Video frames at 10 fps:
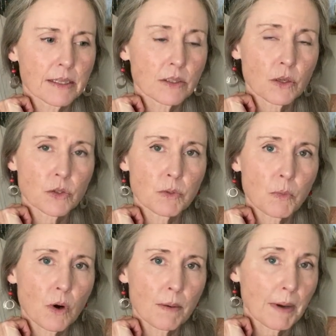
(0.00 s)
I told you
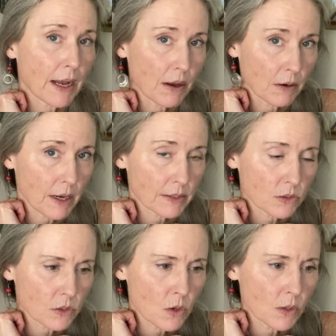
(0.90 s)
more about how it got
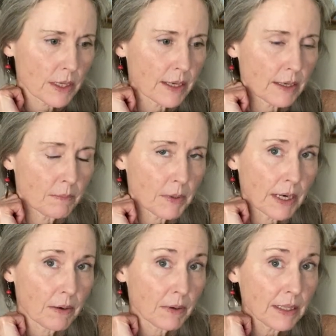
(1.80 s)
stolen, but
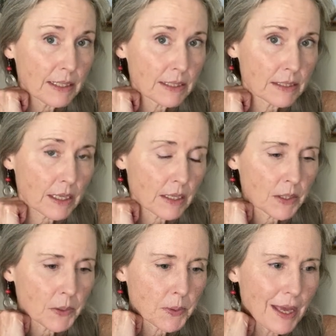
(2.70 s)
I really didn't tell
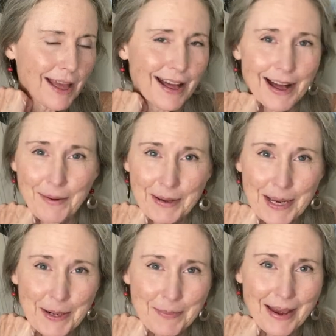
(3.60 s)
you how I
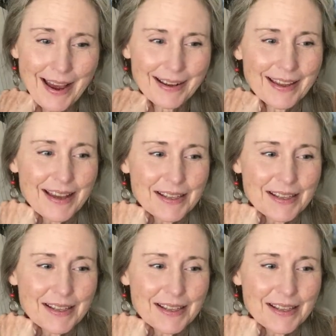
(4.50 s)
got it back.